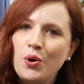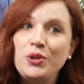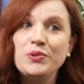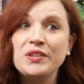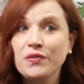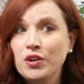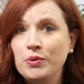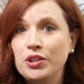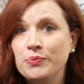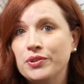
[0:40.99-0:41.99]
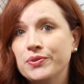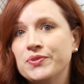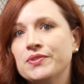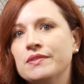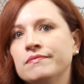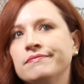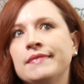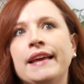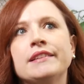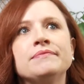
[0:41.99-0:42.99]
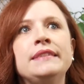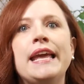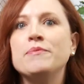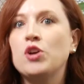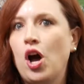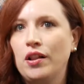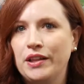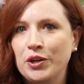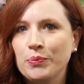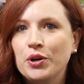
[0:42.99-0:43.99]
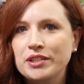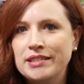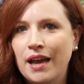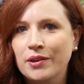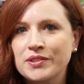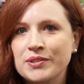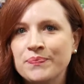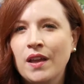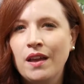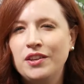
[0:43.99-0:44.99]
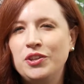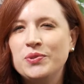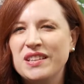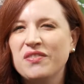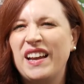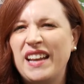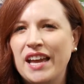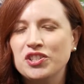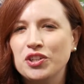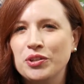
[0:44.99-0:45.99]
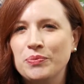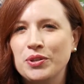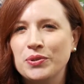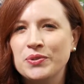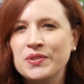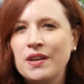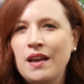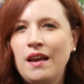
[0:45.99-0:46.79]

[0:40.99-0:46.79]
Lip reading: or using verbal abuse like name-calling or put-downs, using financial abuse,